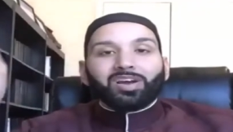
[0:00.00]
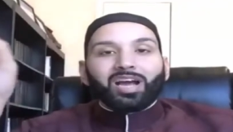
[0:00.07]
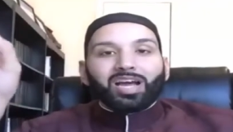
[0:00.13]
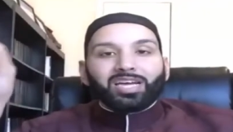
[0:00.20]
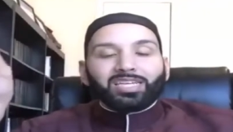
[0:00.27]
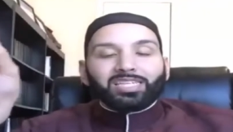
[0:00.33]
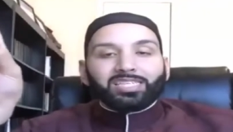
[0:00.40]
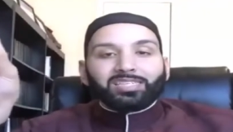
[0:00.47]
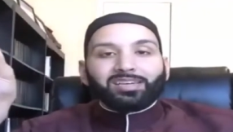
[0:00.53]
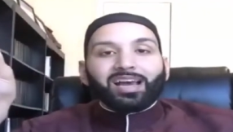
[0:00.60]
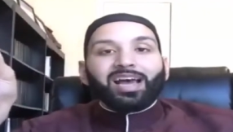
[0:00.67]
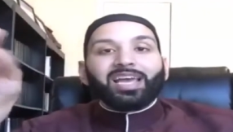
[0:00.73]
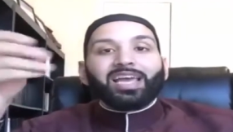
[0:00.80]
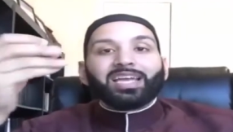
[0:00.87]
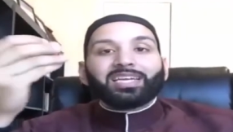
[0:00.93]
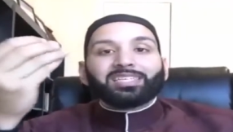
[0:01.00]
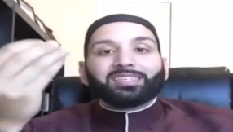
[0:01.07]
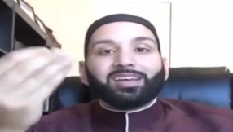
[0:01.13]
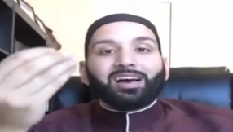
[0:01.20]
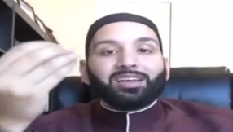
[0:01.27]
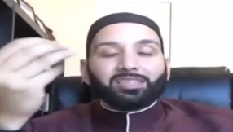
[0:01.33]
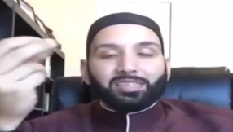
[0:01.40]
are high in the sky, and it's
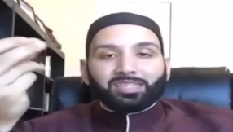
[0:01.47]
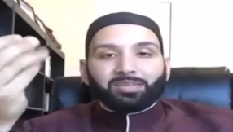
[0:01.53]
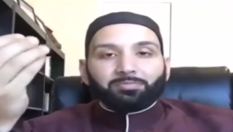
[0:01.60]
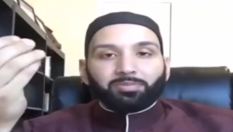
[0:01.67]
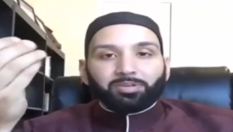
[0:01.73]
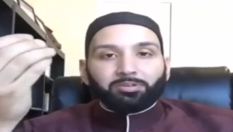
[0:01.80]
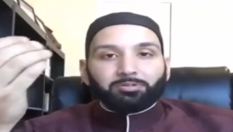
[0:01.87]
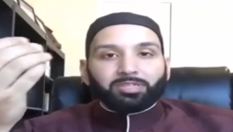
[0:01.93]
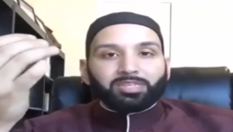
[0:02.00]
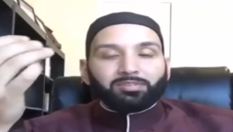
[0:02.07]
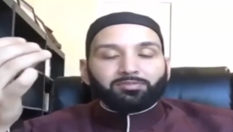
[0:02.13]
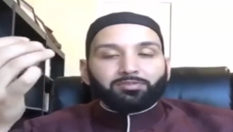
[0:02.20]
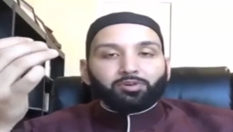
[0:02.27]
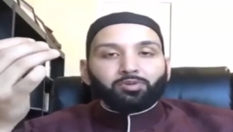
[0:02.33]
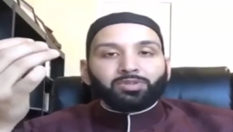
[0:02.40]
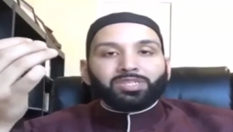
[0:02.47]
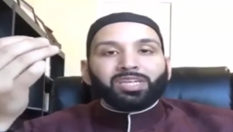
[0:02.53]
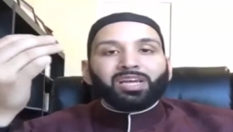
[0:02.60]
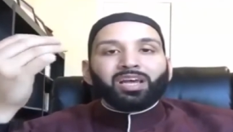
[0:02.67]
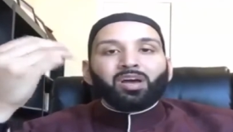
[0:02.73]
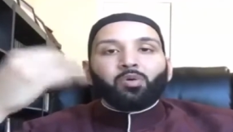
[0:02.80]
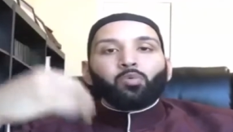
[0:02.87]
constantly producing fruit.
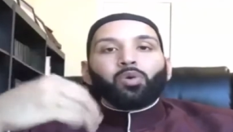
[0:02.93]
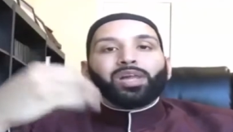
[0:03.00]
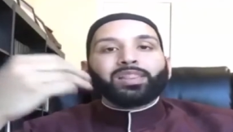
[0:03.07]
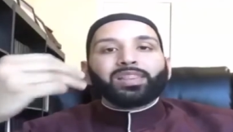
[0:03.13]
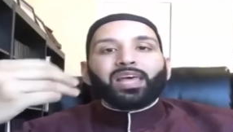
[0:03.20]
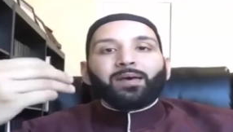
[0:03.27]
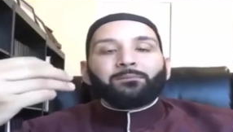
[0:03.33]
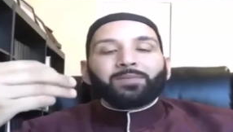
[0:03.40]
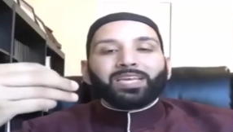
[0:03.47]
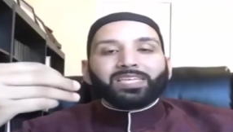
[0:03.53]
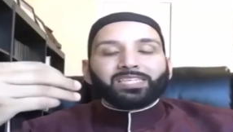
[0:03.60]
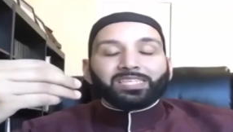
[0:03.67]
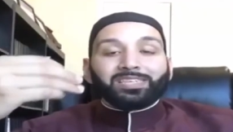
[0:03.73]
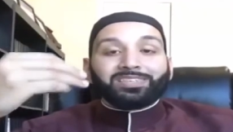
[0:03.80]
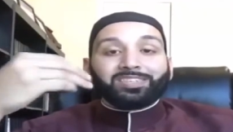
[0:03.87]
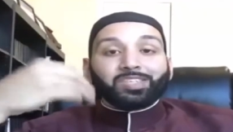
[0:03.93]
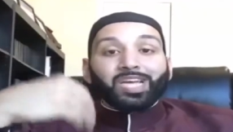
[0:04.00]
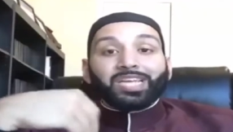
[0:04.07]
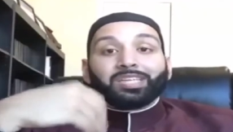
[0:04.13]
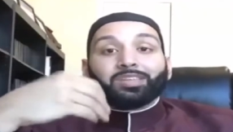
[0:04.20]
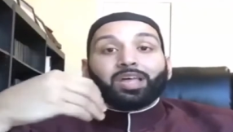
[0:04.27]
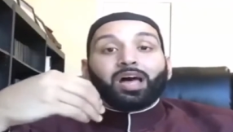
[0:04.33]
What that means is
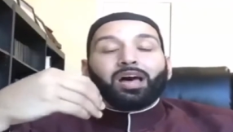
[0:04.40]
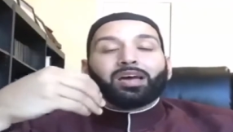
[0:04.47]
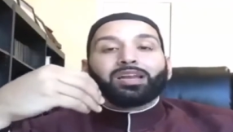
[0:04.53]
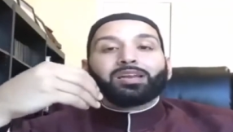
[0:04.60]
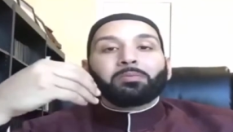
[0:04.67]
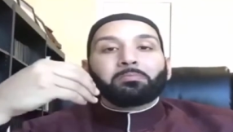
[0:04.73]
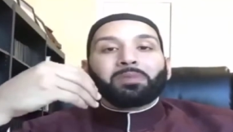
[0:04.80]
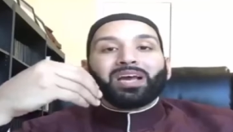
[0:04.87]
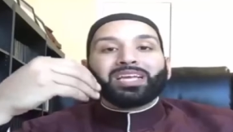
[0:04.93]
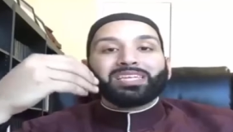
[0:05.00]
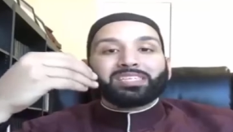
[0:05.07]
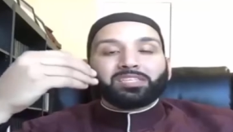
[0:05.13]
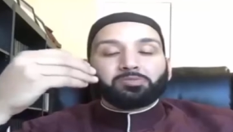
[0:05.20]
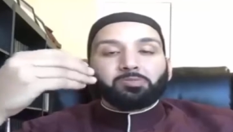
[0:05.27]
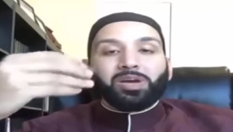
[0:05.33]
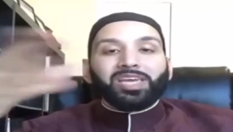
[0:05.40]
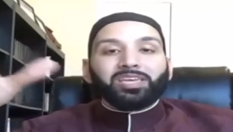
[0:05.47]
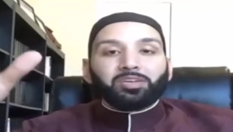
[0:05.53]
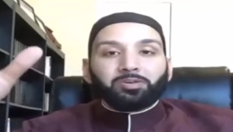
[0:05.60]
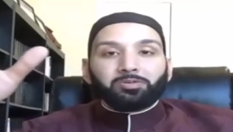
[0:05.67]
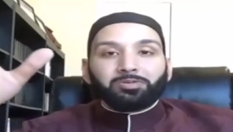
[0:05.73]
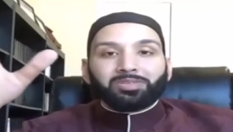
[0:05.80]
shaitan might sway
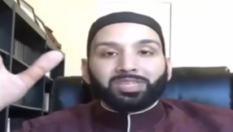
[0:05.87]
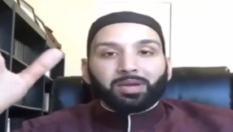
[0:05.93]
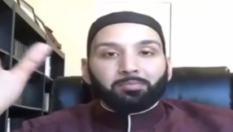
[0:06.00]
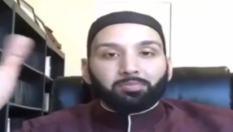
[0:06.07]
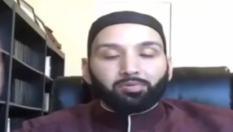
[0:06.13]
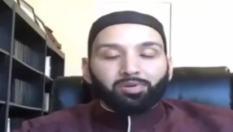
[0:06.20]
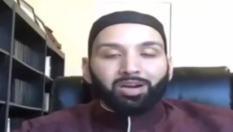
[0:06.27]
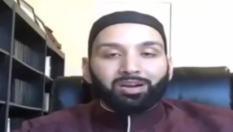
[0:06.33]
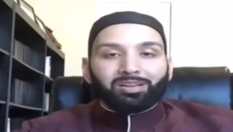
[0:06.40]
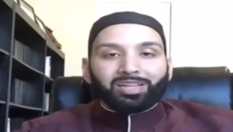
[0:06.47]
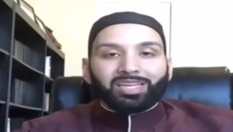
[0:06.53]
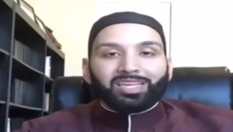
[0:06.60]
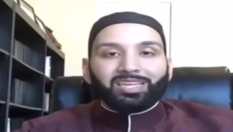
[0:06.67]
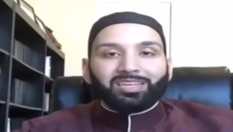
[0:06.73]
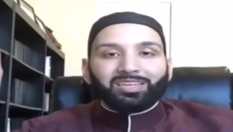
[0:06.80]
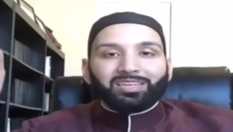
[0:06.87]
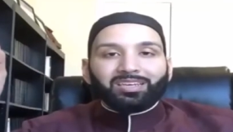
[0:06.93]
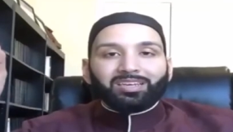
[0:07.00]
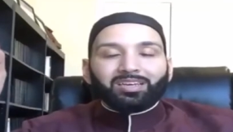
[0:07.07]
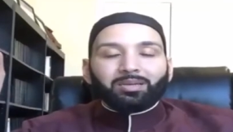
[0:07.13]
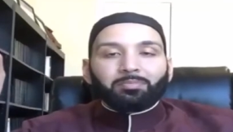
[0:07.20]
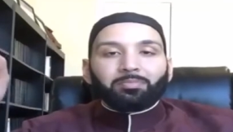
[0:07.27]
you temporarily,
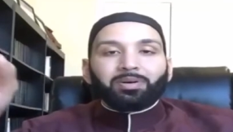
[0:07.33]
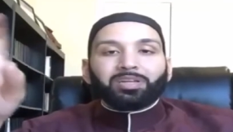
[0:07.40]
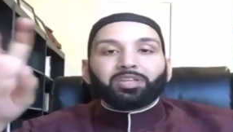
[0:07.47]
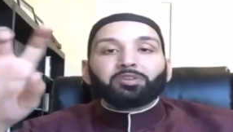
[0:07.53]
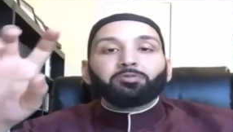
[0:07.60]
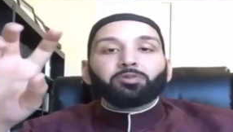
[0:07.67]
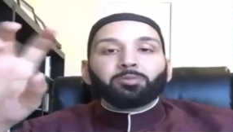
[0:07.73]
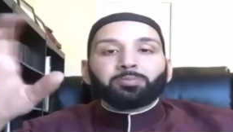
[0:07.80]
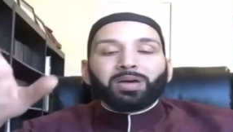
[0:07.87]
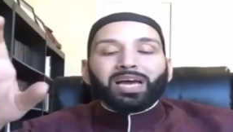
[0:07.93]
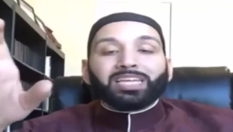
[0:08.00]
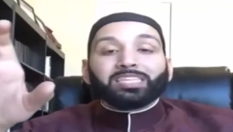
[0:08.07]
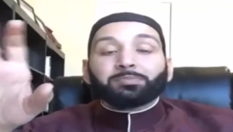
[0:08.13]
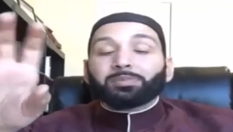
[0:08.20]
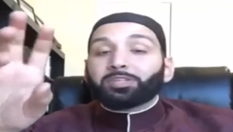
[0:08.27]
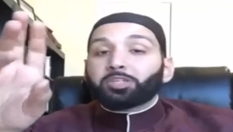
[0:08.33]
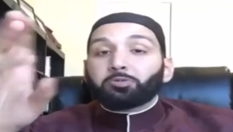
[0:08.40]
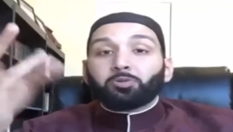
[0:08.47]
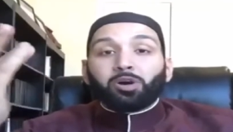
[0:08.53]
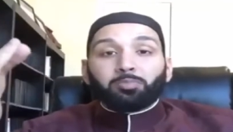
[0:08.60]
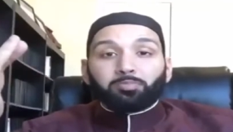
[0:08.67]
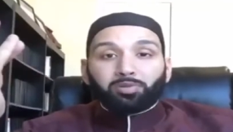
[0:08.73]
but you will bend, but
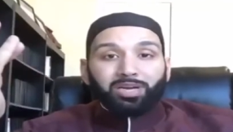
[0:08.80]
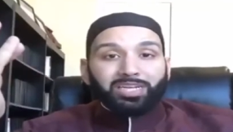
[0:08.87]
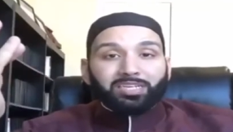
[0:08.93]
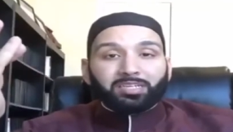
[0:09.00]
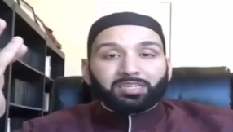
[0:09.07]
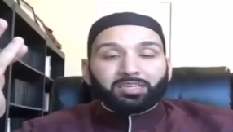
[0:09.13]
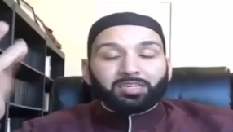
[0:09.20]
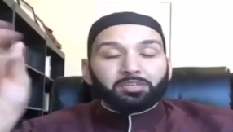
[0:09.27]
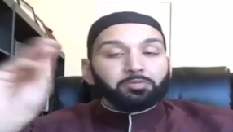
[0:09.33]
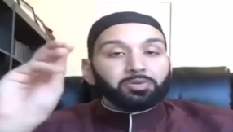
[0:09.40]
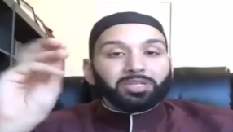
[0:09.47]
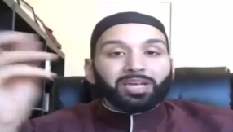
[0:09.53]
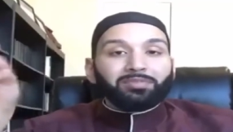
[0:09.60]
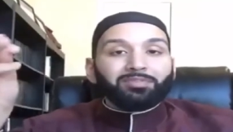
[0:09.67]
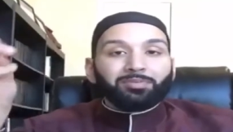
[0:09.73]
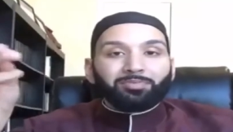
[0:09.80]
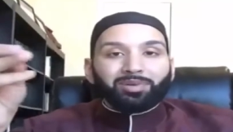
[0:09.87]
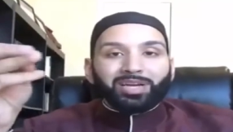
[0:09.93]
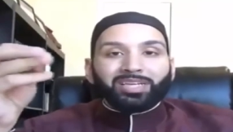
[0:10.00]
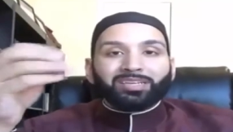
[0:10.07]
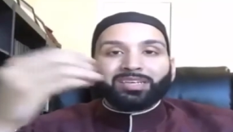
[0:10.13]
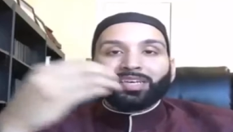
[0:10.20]
you won't break. You will never
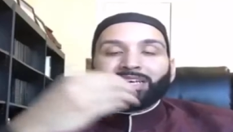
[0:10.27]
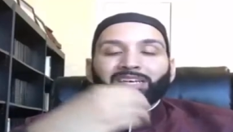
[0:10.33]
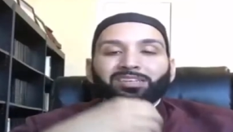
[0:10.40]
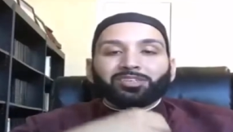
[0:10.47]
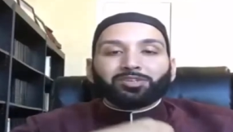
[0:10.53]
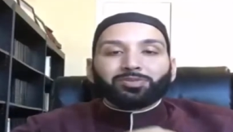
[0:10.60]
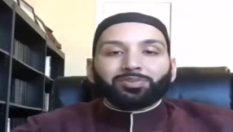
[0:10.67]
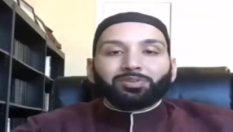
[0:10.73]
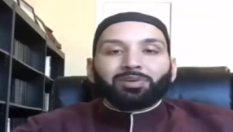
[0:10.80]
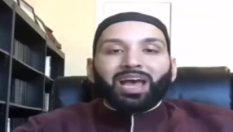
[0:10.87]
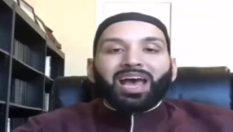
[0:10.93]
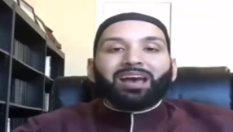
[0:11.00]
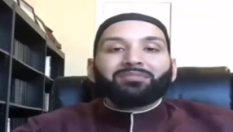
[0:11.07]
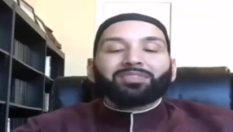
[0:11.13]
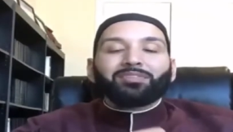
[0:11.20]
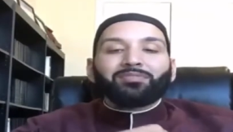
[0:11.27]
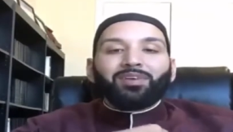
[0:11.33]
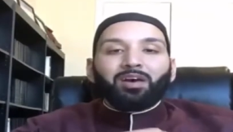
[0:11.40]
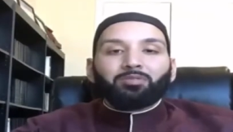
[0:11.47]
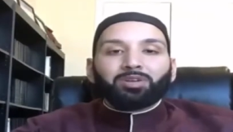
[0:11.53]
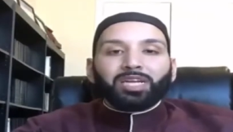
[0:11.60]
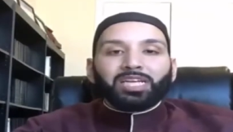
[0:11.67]
break. So if you have the
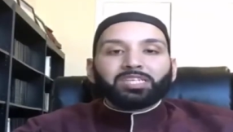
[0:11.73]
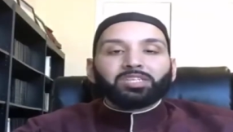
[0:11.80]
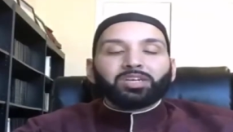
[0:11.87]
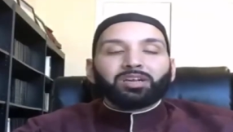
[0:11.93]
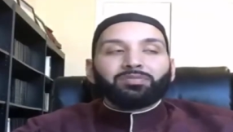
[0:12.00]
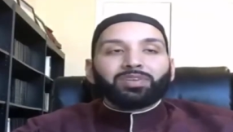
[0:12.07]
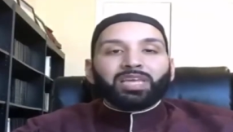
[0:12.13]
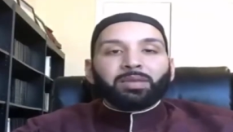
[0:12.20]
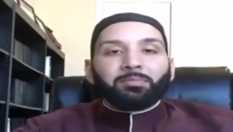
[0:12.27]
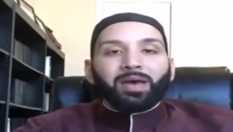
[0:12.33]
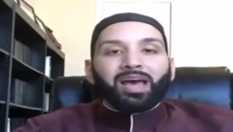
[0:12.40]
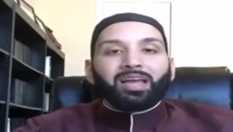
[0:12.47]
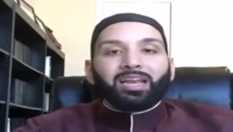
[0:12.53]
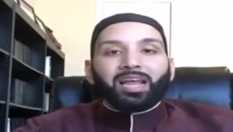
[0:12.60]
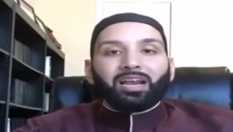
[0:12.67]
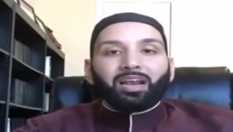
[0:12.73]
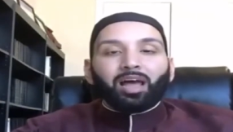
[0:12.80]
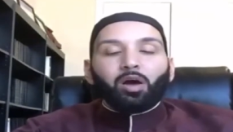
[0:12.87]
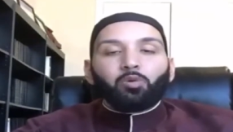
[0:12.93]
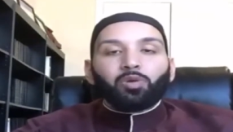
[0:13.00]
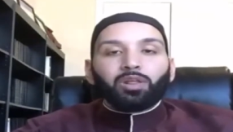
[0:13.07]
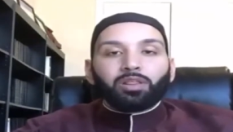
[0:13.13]
foundation of Iman,
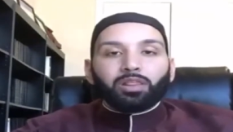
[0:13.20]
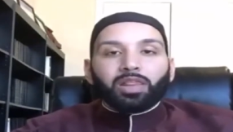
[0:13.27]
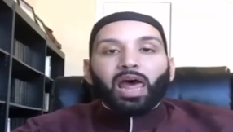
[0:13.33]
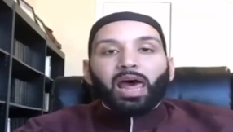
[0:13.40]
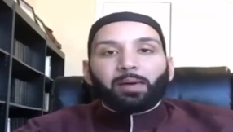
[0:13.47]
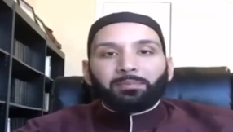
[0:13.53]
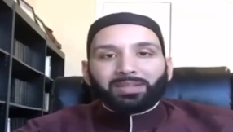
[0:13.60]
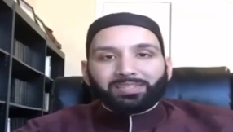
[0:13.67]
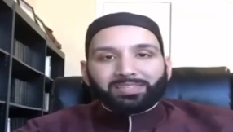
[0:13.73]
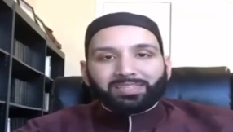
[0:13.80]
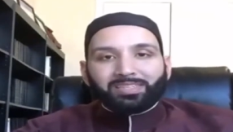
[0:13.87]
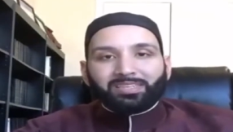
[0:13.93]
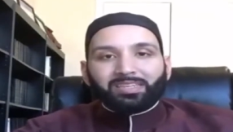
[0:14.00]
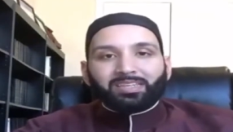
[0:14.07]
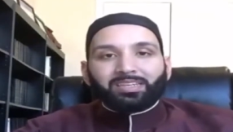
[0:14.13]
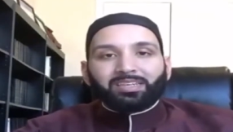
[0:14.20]
al-qawl thabit